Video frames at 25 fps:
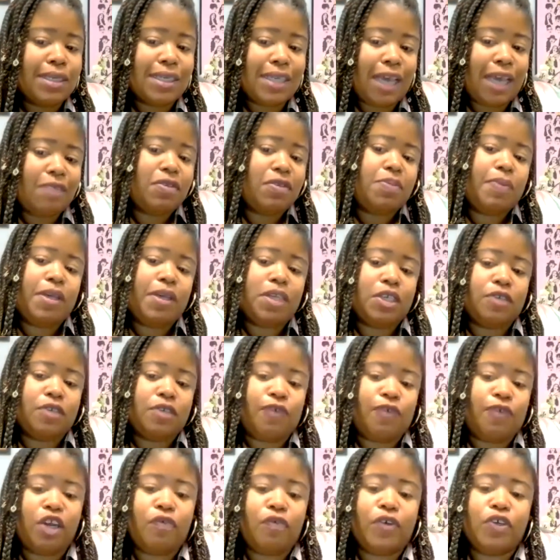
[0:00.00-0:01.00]
safe spaces for
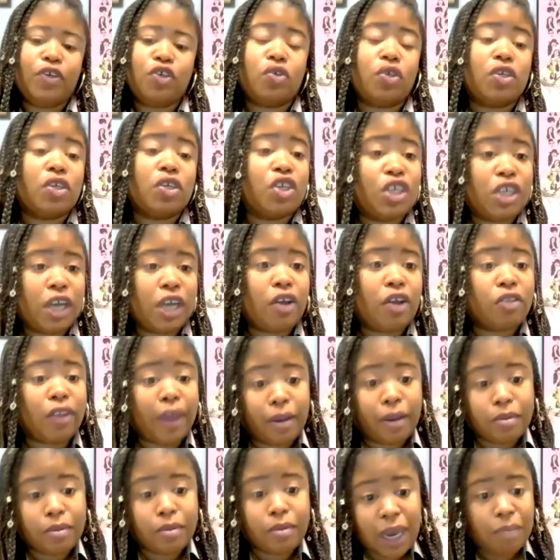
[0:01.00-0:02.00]
individuals to share
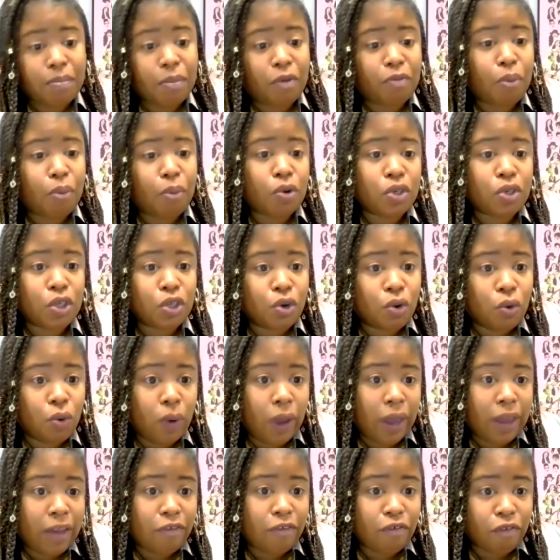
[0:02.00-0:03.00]
that type of
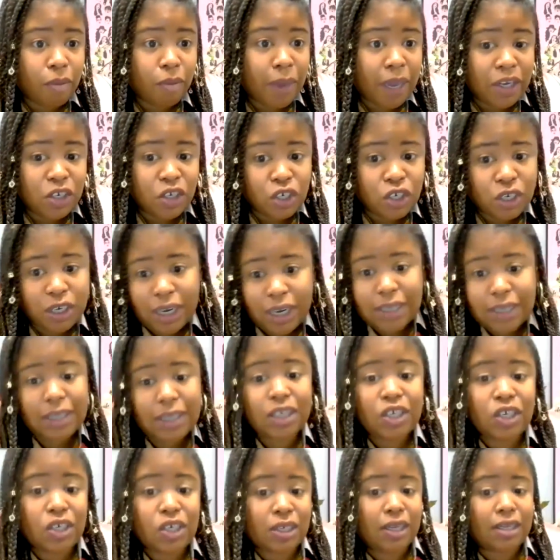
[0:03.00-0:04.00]
personal information.
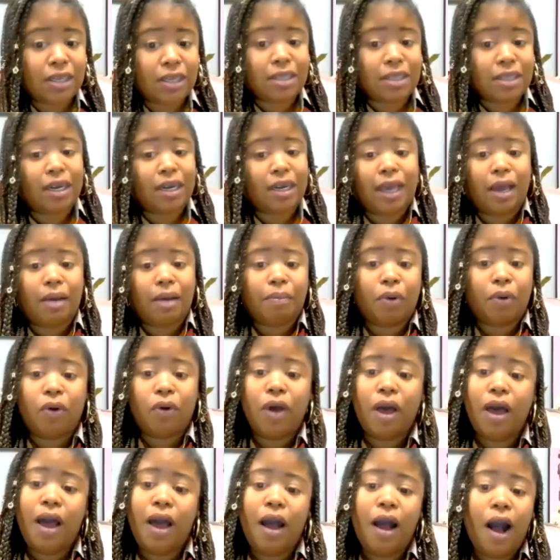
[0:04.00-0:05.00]
That just as an
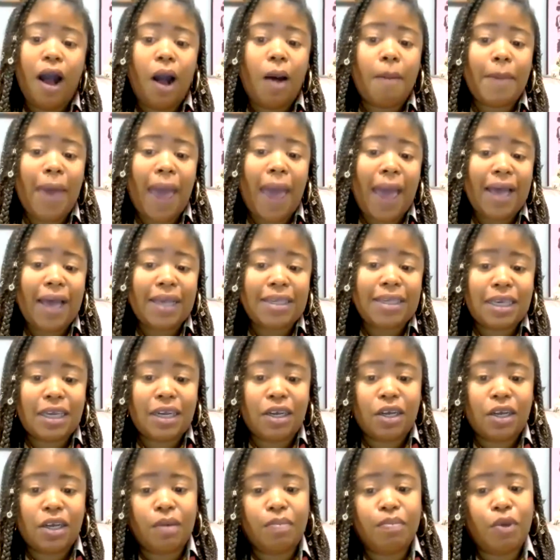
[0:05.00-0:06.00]
example, asking
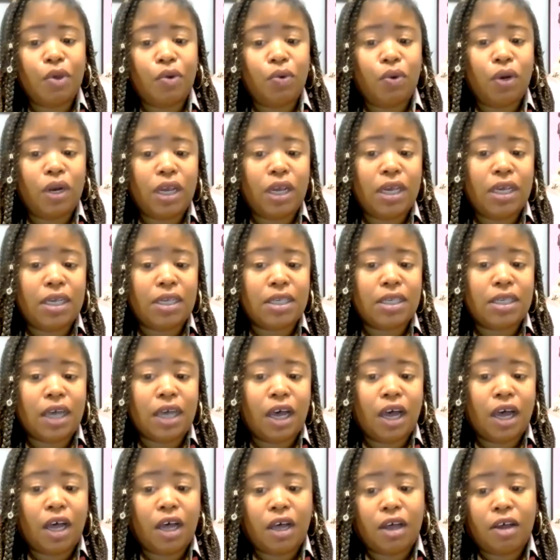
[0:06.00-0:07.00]
the communities
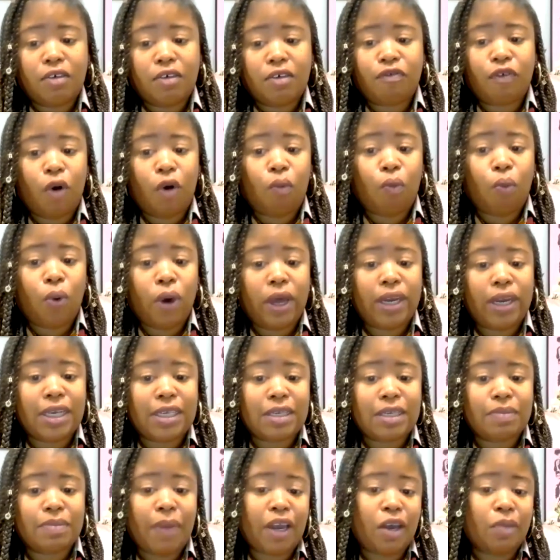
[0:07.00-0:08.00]
of what
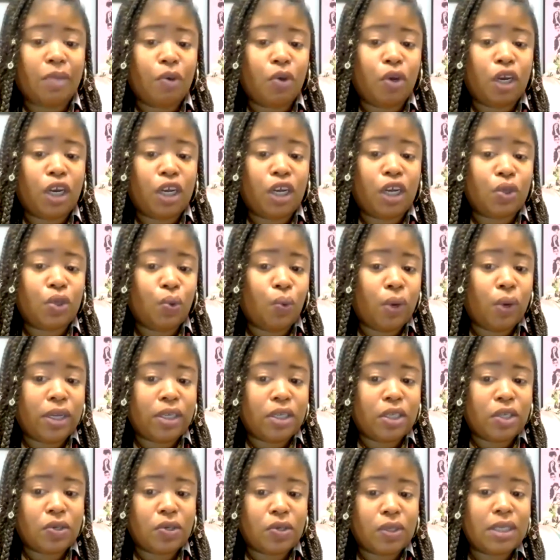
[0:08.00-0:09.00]
is my community
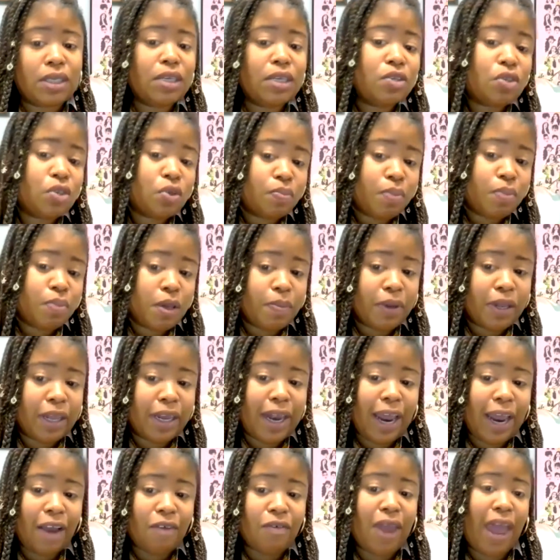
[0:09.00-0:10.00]
doing to center people
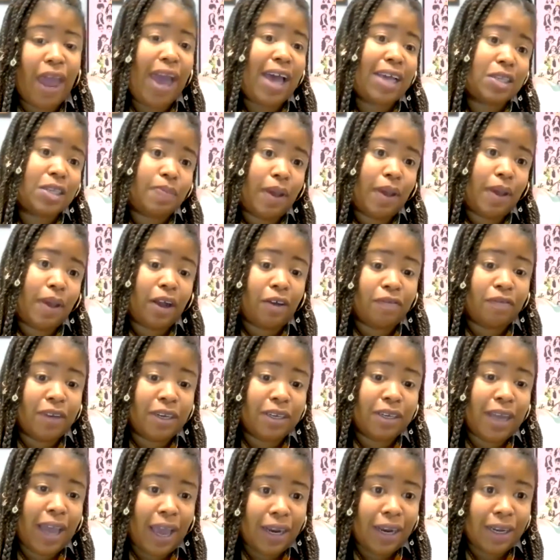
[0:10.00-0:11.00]
in every aspect of
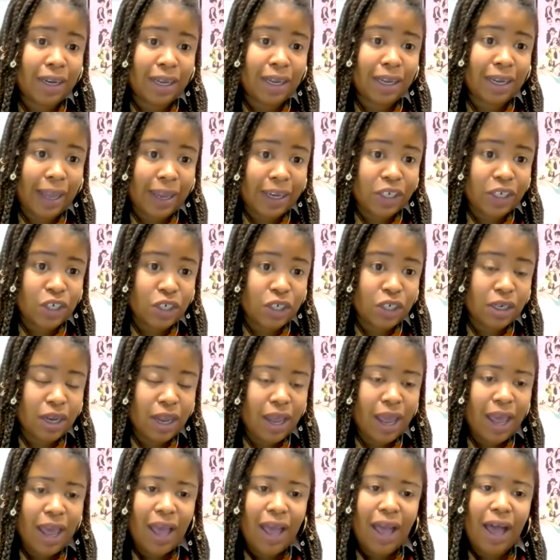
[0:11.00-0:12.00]
the data collection.
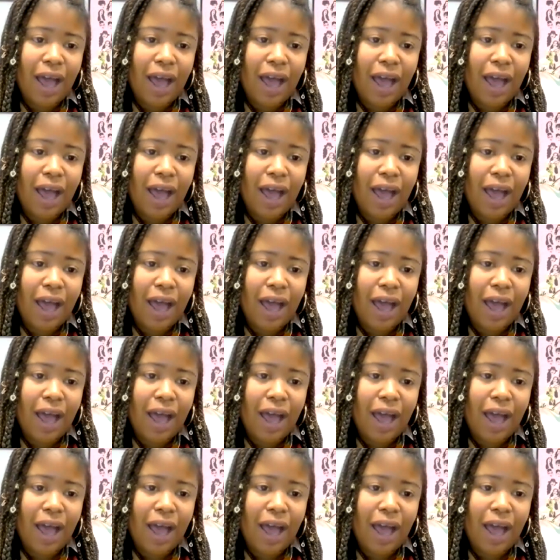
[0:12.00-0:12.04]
